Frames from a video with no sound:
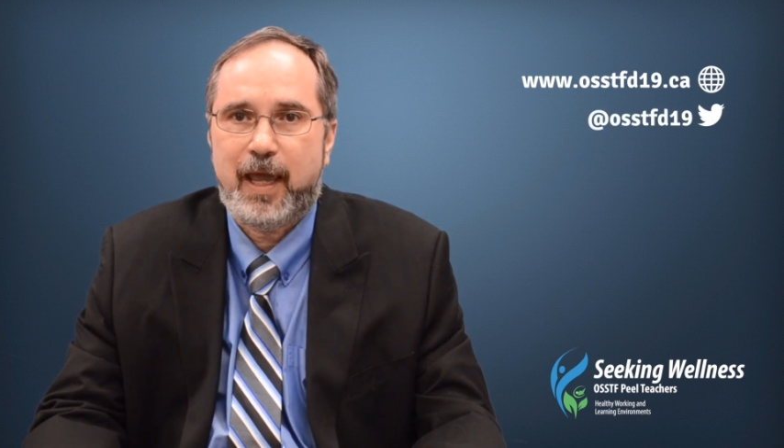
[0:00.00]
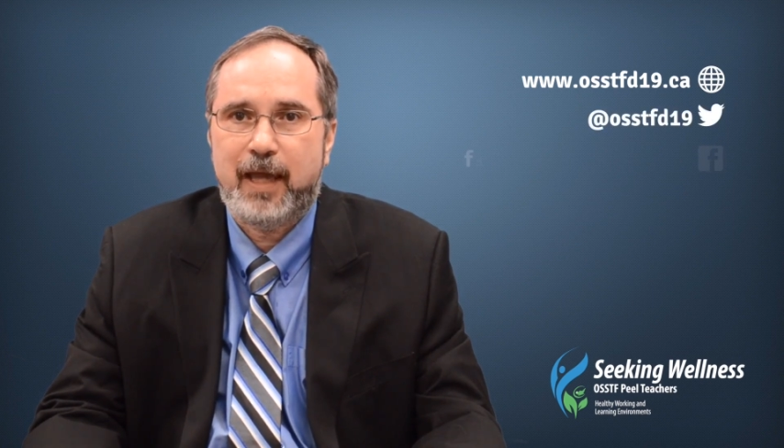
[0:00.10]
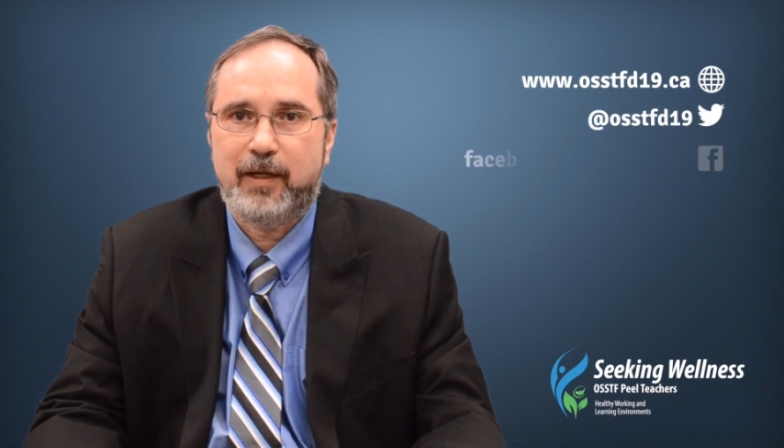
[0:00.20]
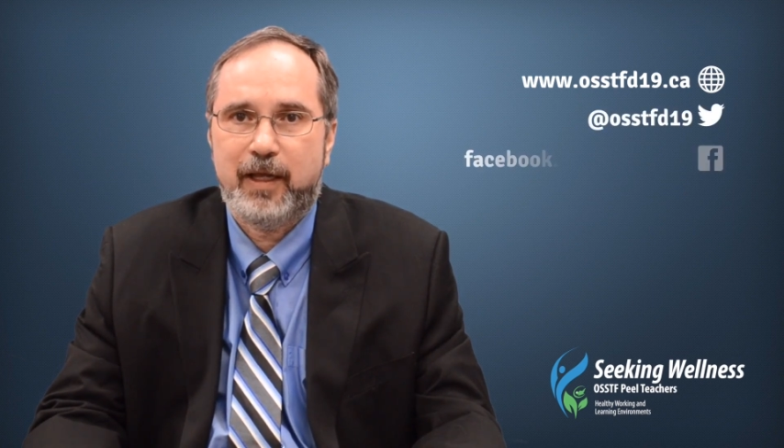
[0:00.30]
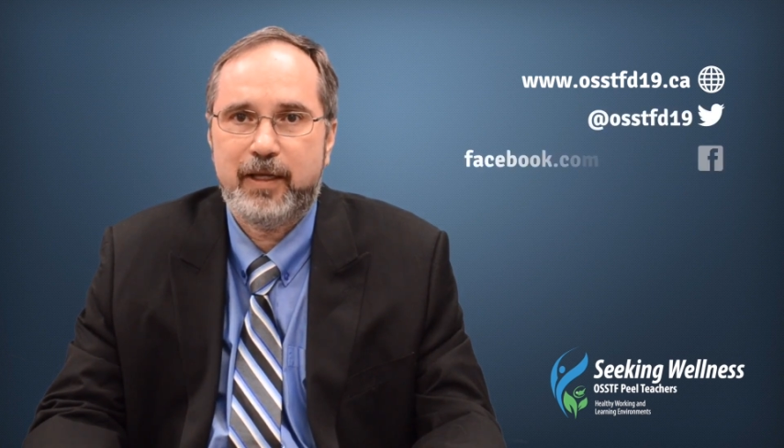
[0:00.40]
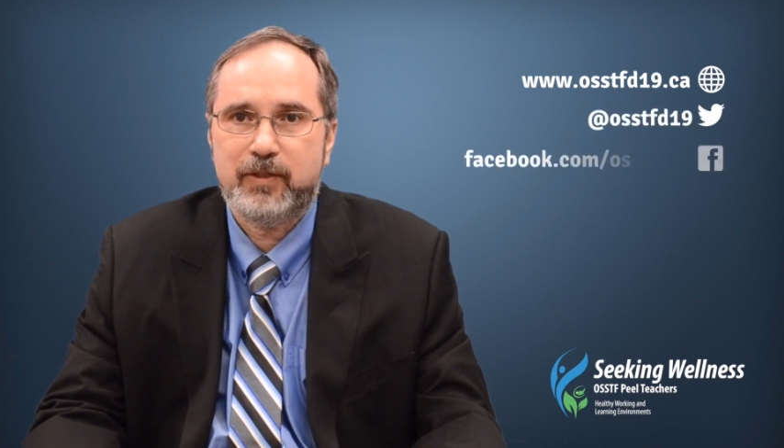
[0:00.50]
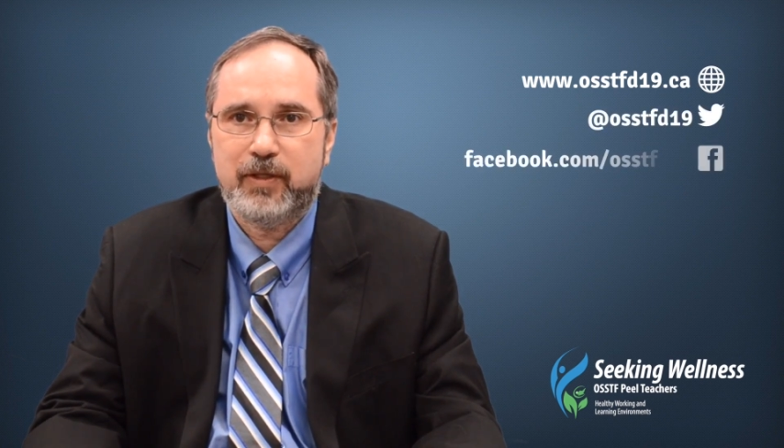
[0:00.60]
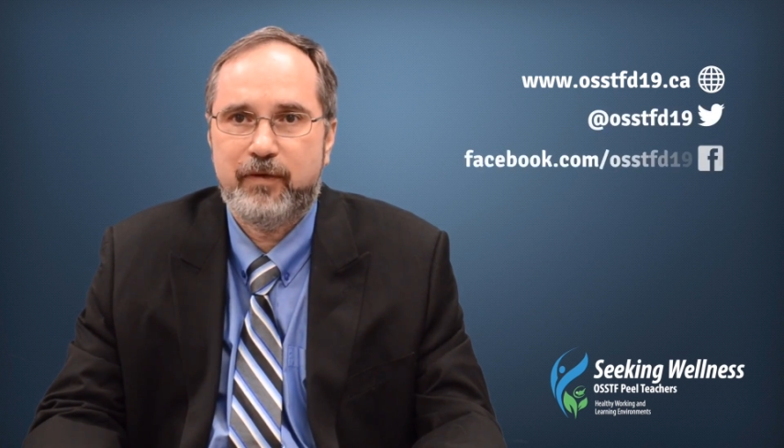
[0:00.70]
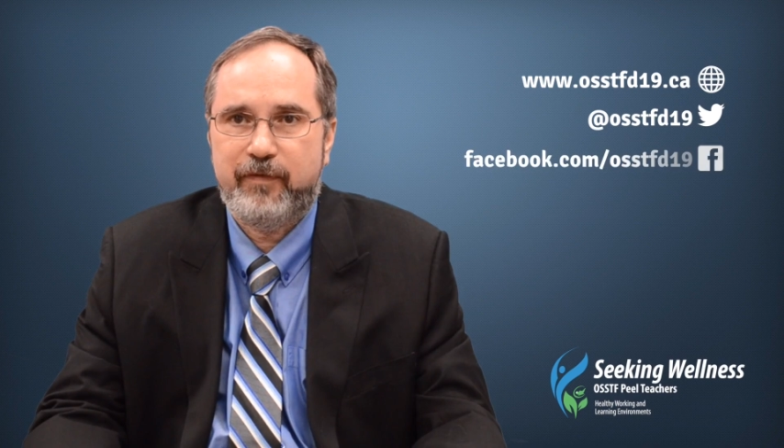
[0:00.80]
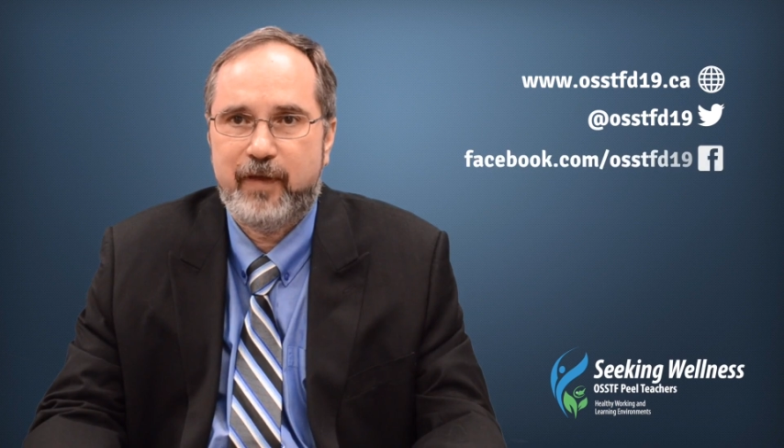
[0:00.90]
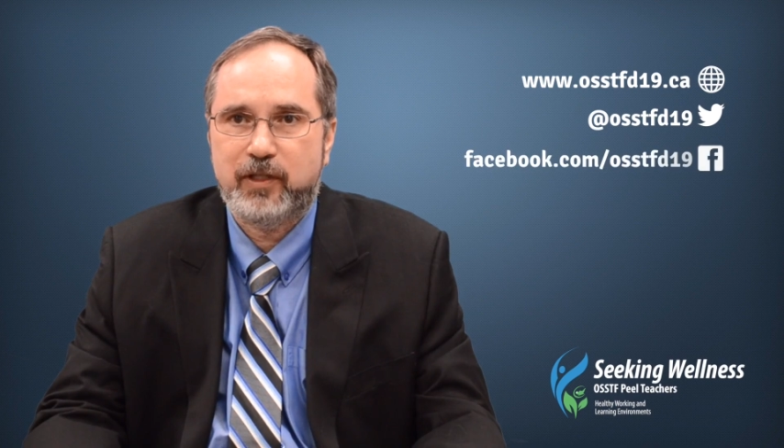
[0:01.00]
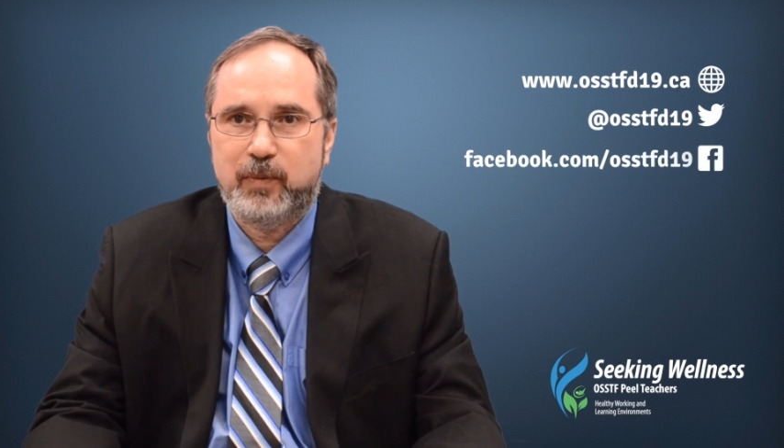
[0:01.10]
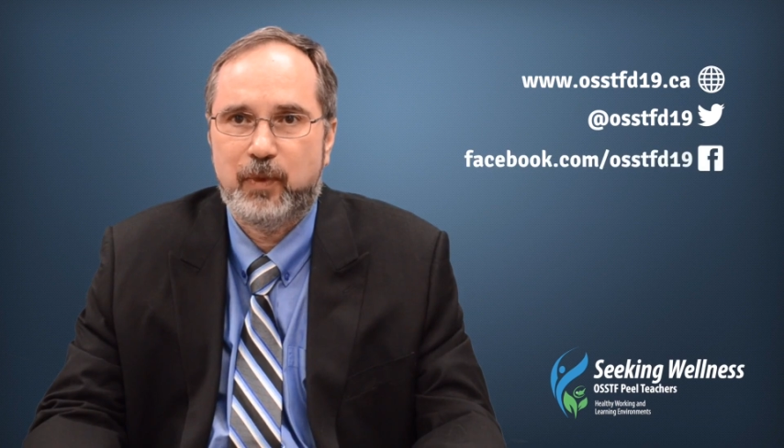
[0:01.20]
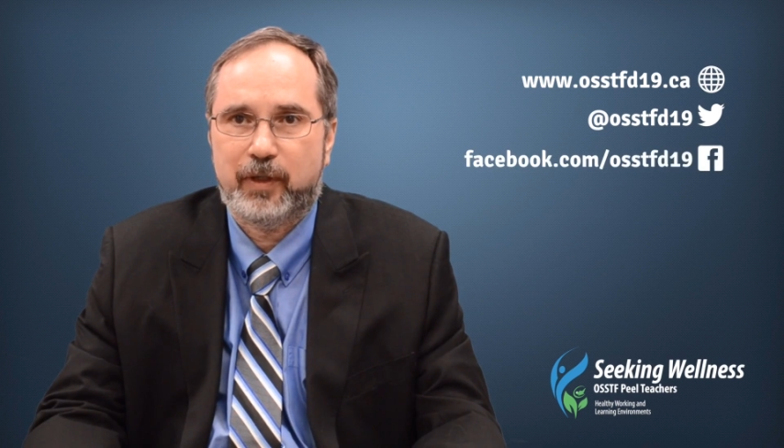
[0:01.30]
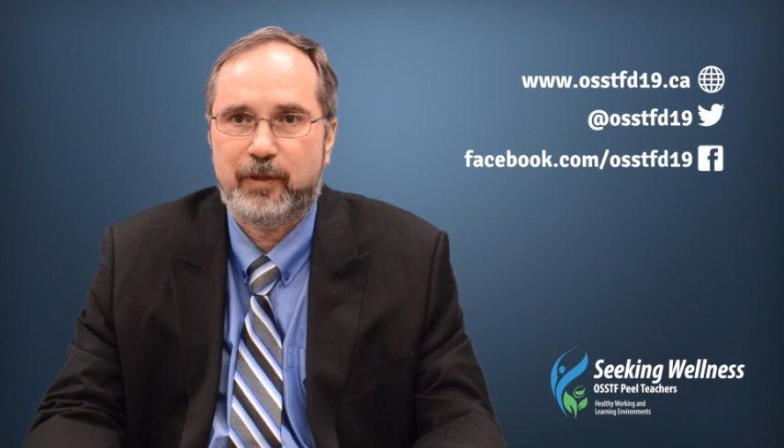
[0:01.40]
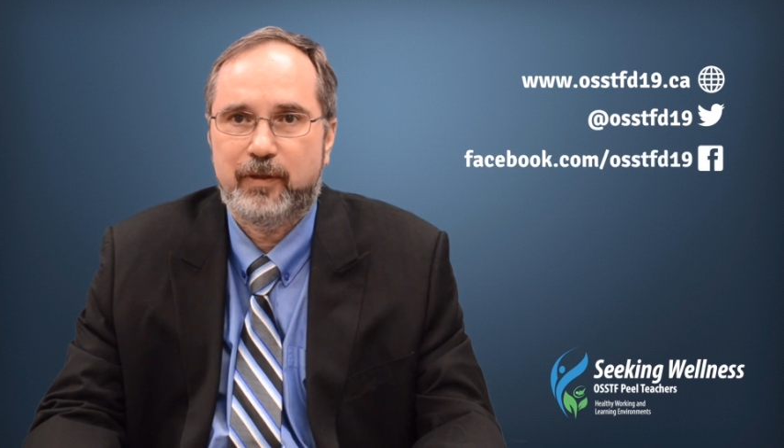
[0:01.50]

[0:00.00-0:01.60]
and like us on Facebook,